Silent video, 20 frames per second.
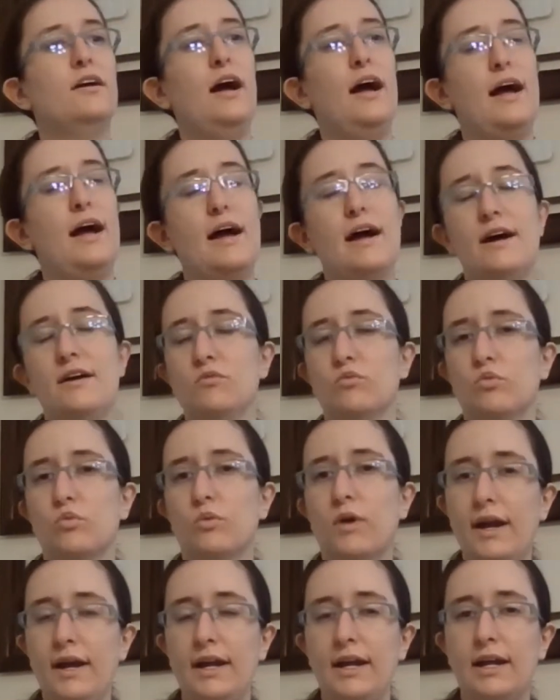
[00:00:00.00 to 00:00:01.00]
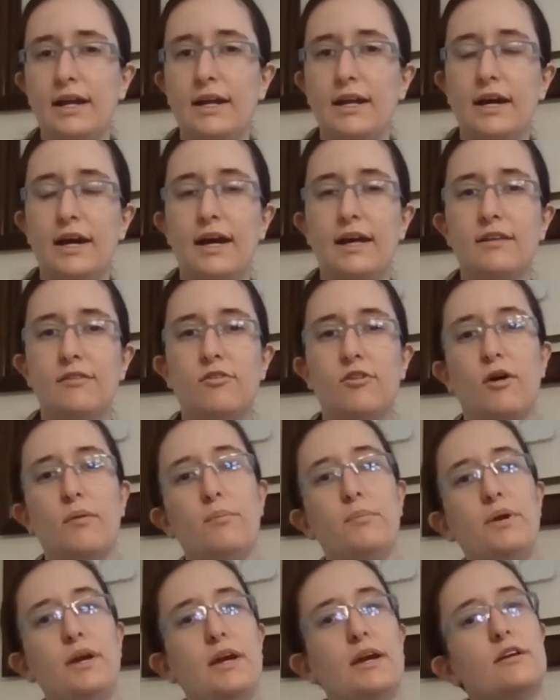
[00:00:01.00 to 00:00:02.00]
And Rain ends
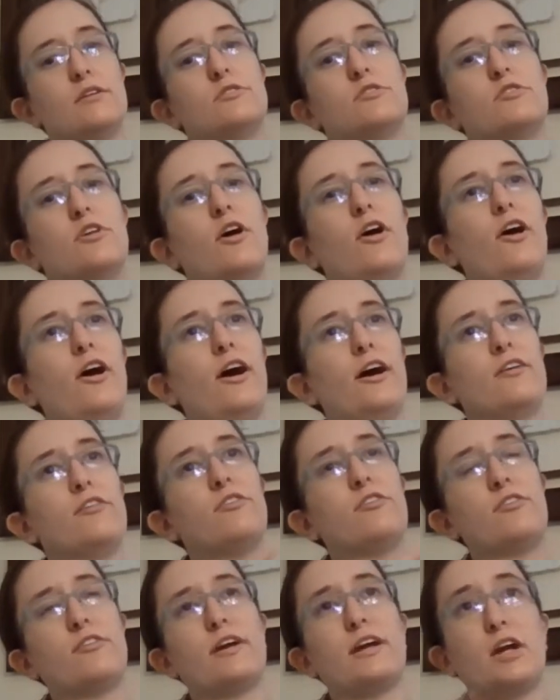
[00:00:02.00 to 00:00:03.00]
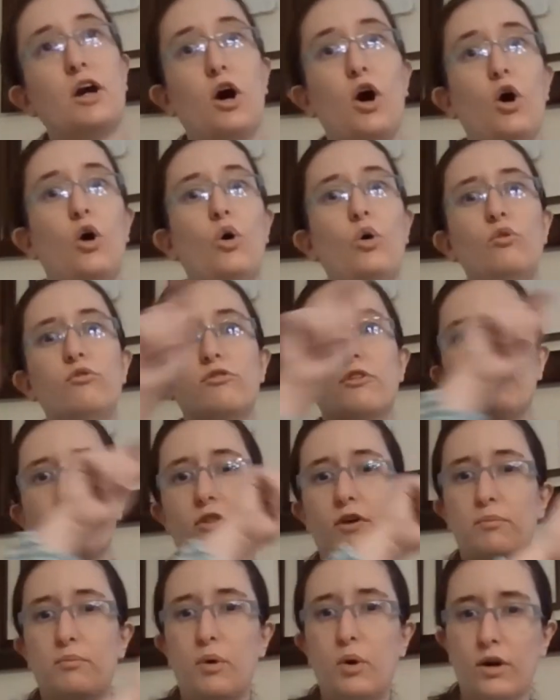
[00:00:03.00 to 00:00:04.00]
up being tossed like over
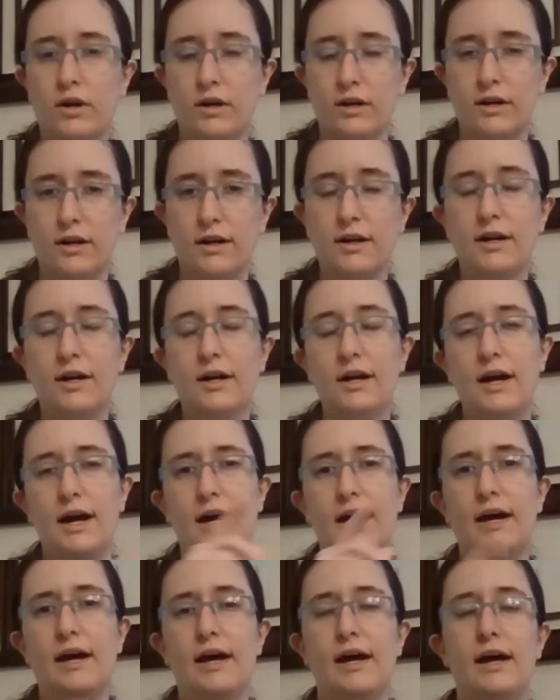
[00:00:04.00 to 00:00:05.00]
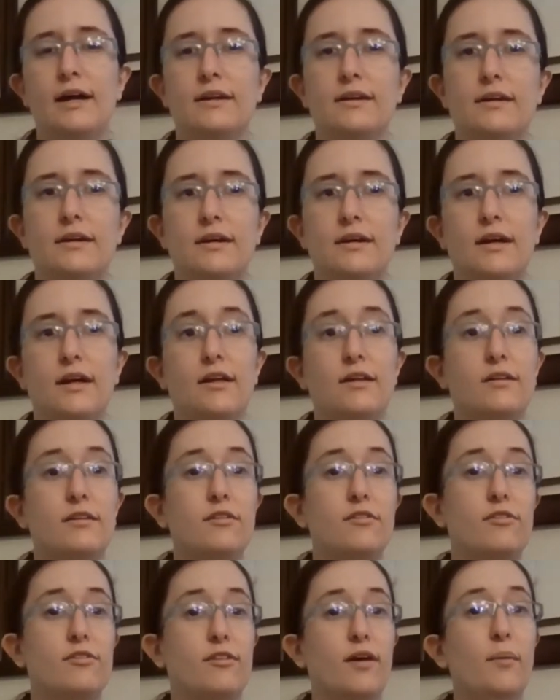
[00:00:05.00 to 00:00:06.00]
the border, and
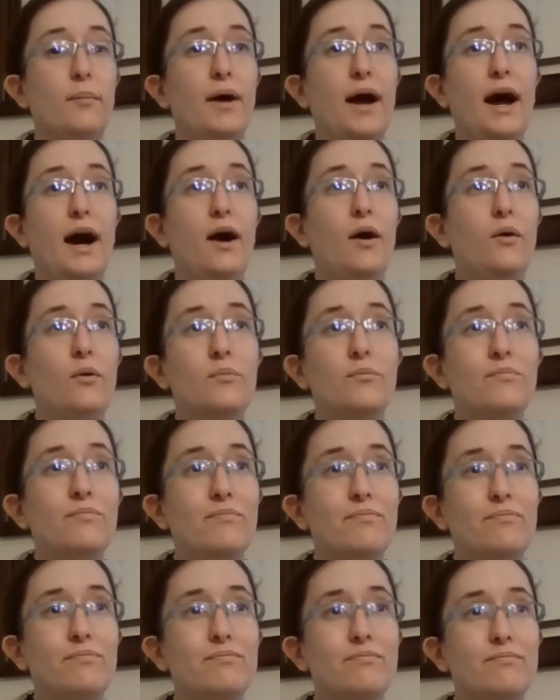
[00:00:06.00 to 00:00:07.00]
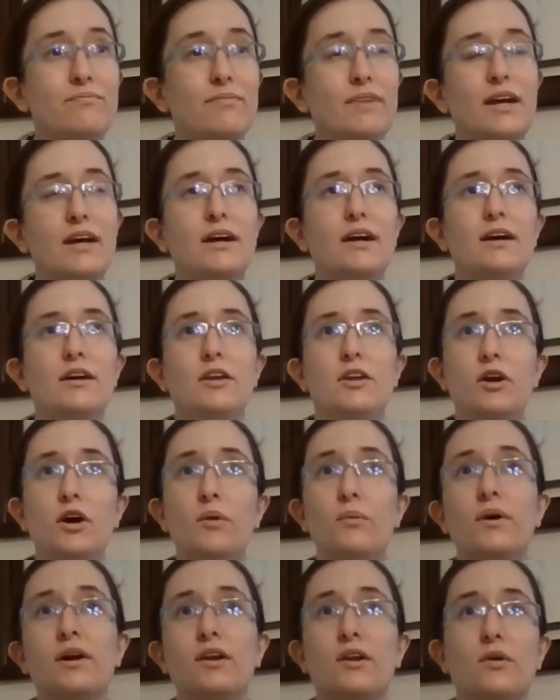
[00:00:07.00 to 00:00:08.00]
somehow, no
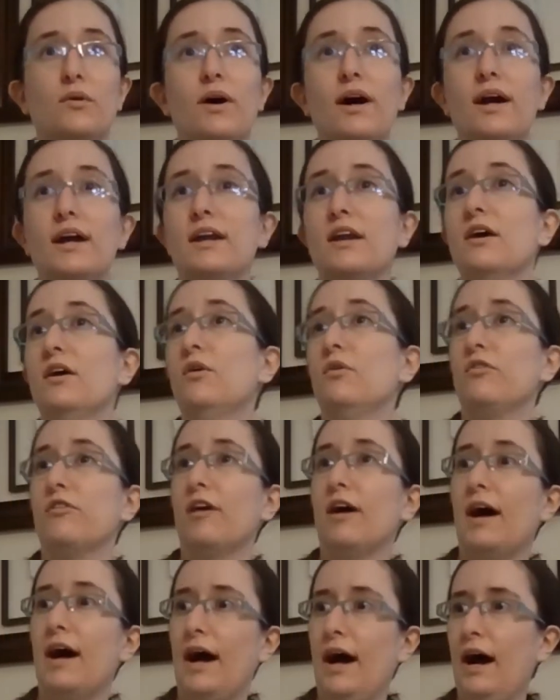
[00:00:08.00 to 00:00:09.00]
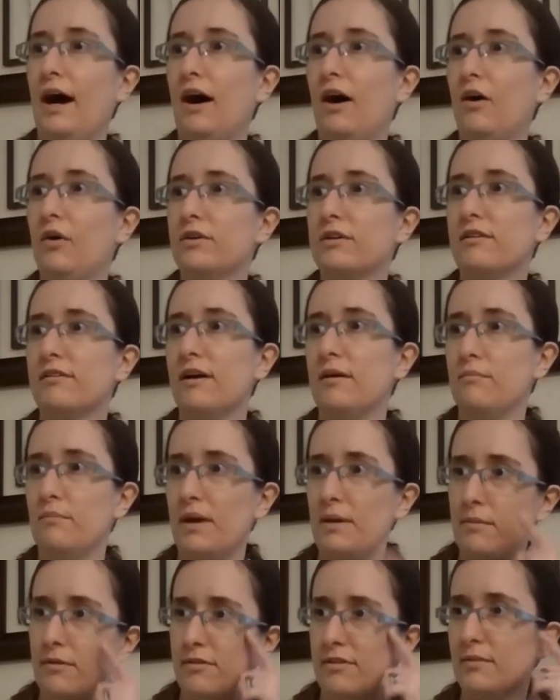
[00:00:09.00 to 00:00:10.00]
one quite knows how, except
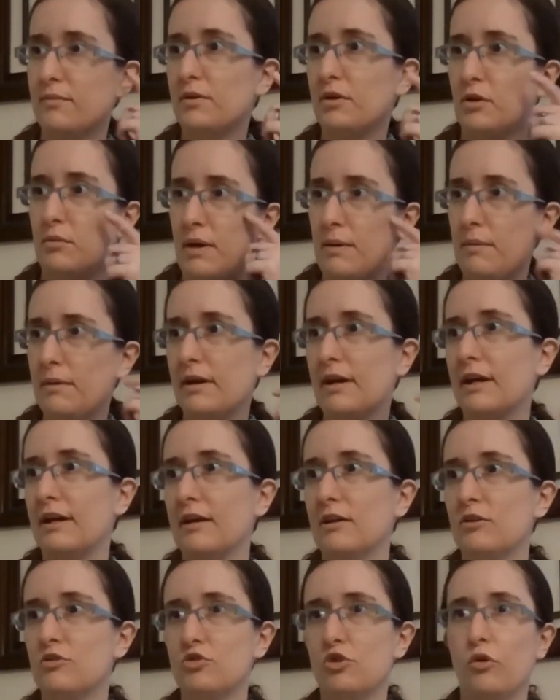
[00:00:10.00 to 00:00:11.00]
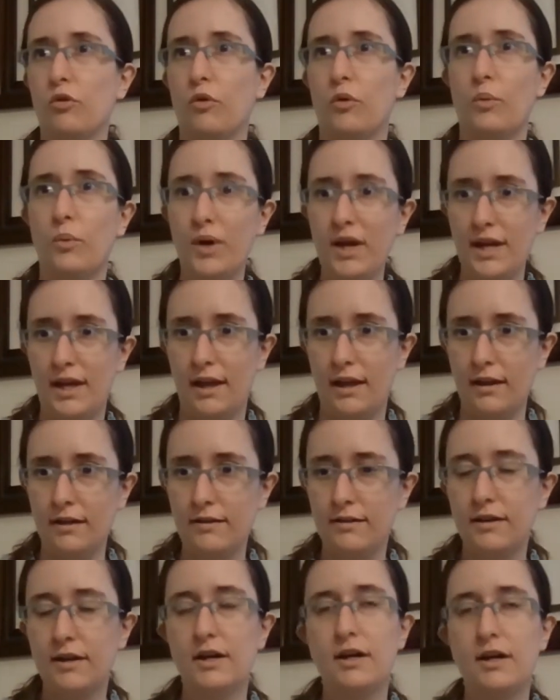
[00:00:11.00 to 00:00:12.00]
maybe someone who maybe can control the wind,